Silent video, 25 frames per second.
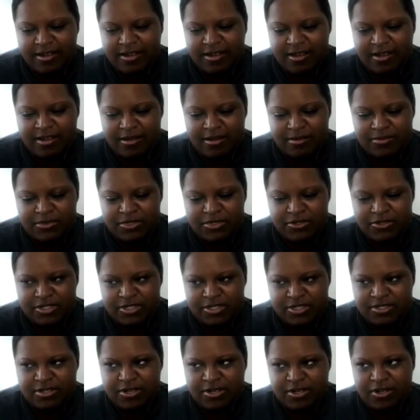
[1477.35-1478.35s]
Don't
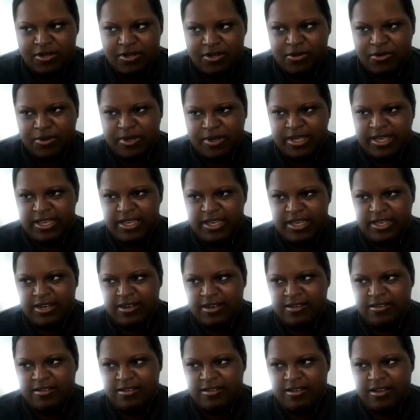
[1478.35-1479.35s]
just go
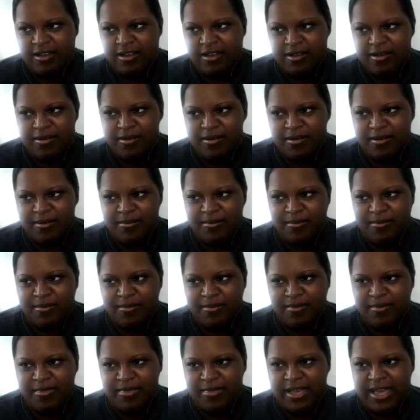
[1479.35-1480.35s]
in
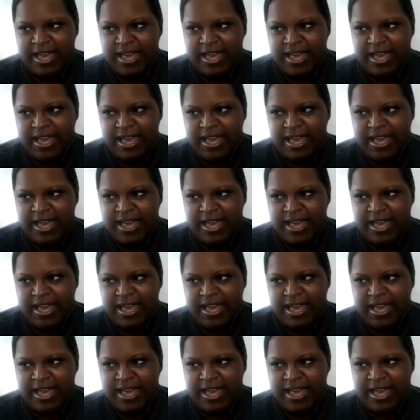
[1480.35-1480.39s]
and